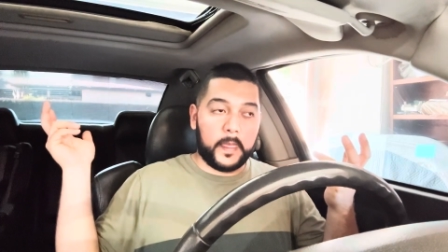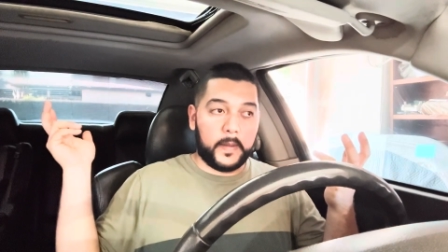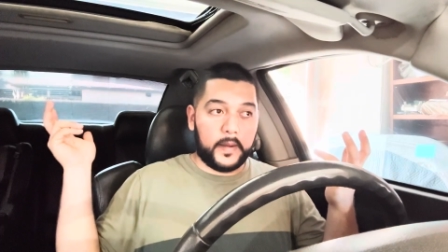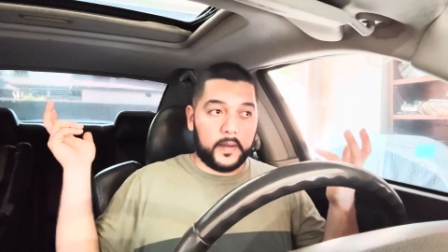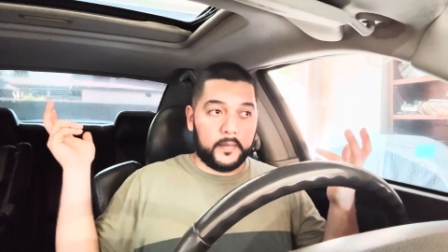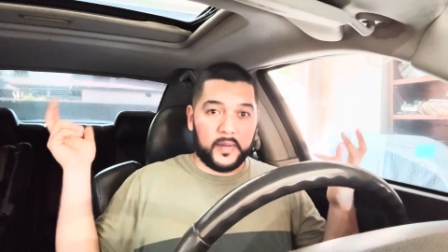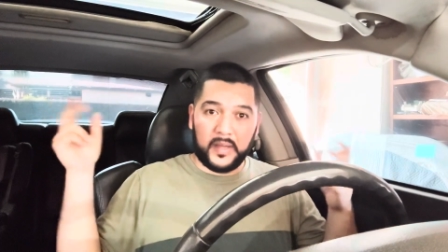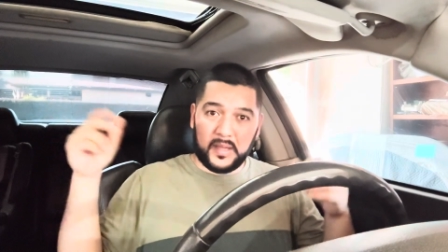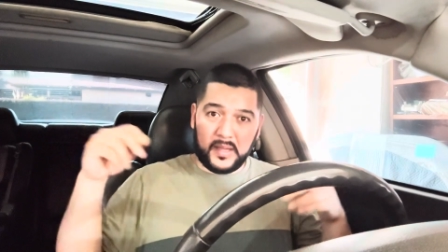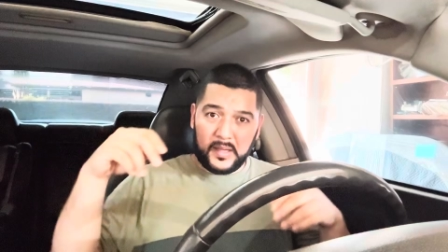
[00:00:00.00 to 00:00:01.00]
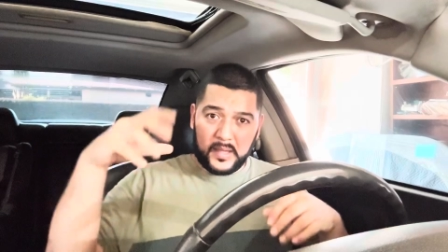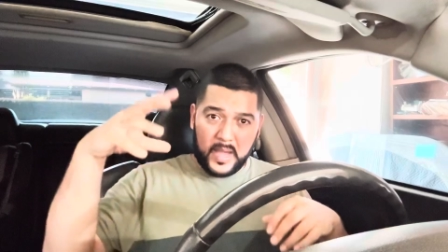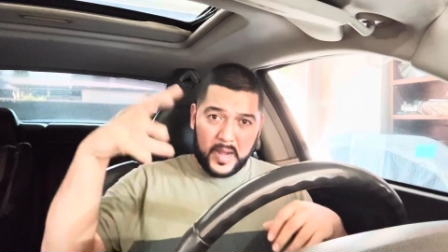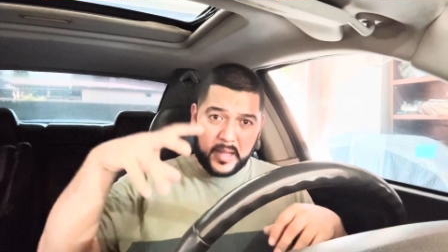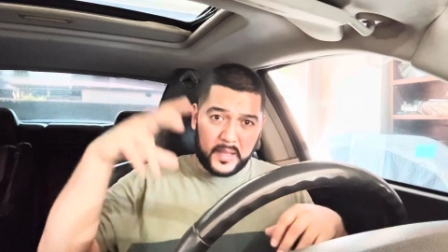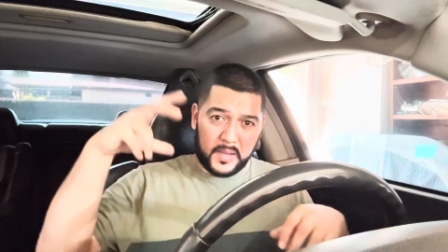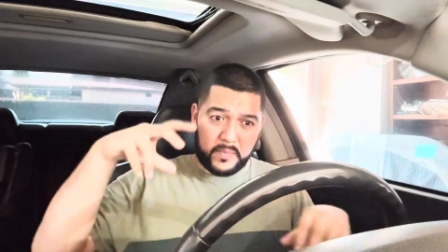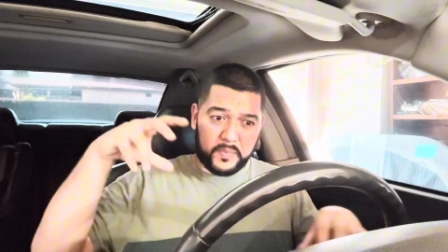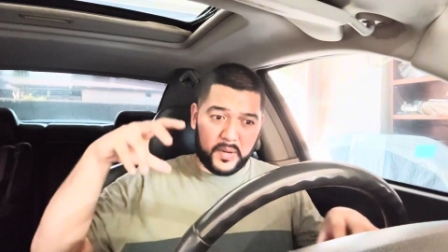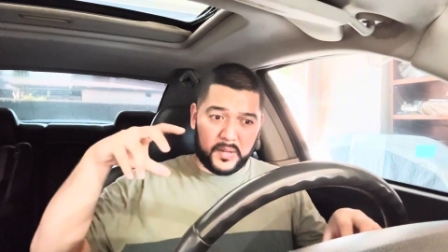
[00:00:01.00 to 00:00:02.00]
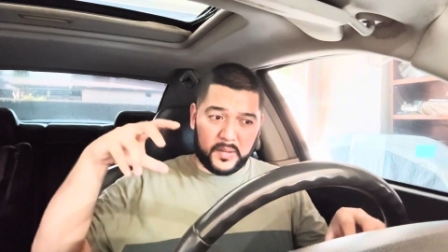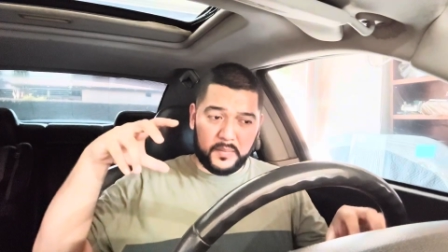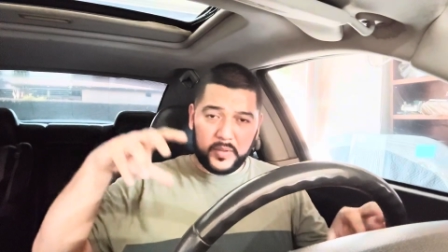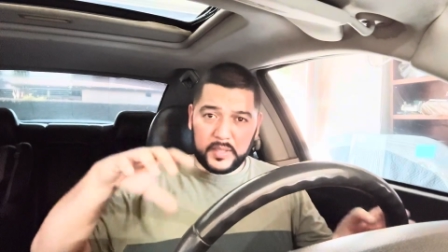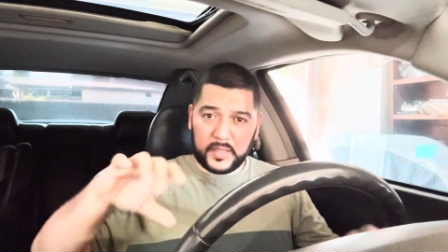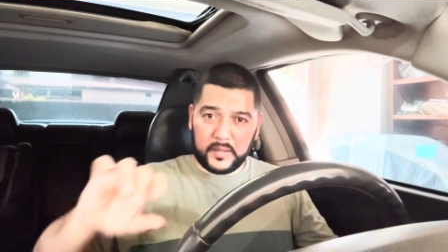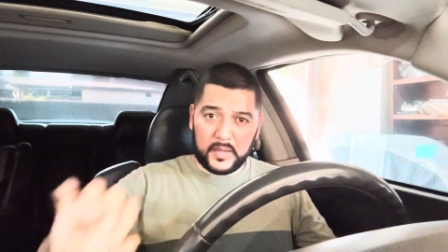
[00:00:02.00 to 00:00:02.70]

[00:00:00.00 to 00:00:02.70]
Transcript: And I did put the music,